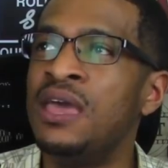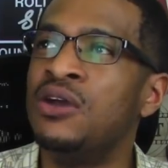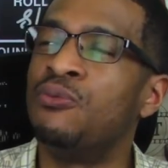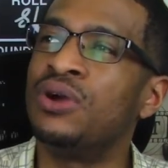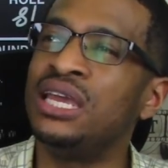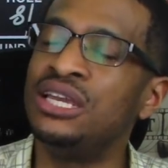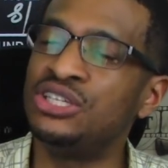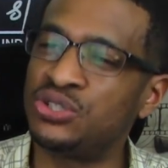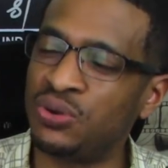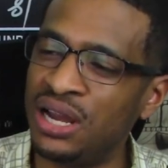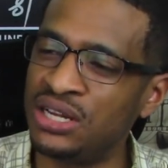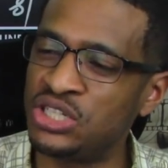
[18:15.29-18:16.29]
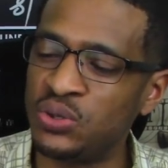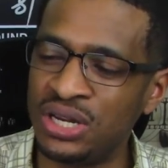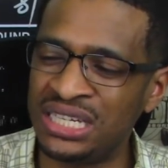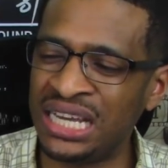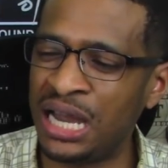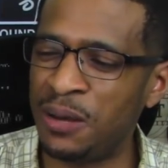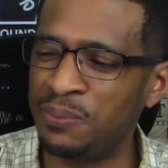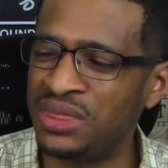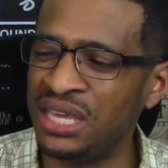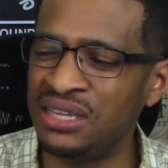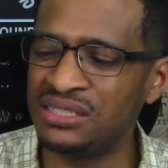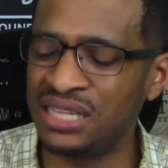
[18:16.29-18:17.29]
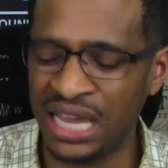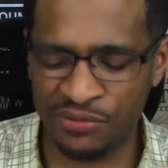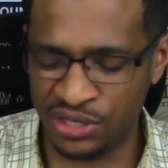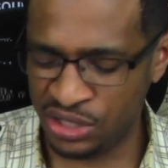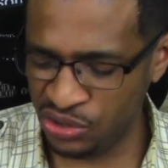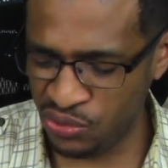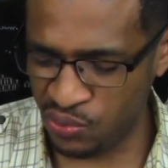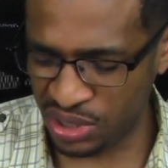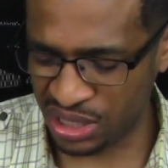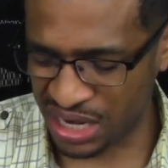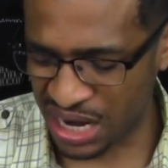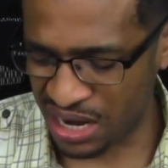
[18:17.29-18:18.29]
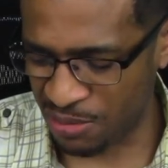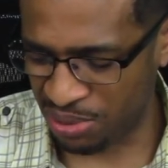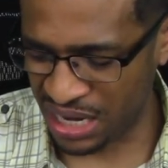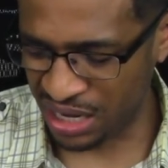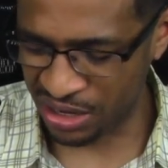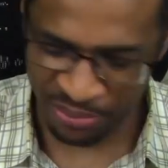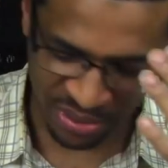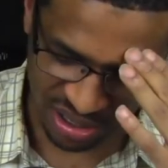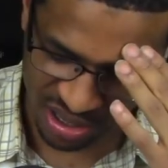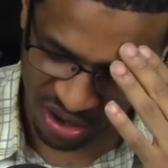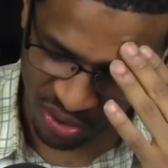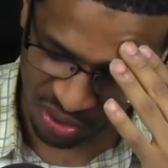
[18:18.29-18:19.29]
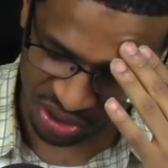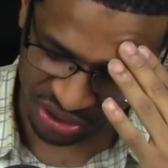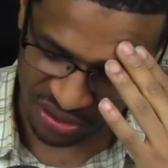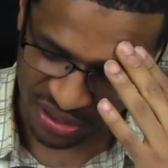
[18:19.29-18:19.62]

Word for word: when he's trying to adapt things that have to do with a lot of black American culture.